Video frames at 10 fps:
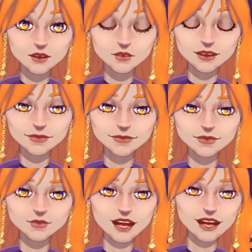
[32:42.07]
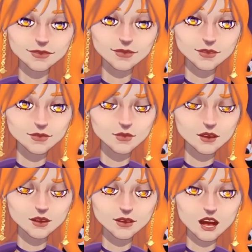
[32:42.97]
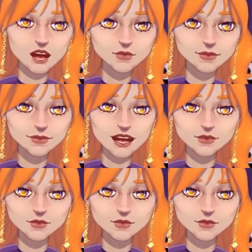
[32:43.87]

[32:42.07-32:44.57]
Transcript: What is this place? It looks office-like,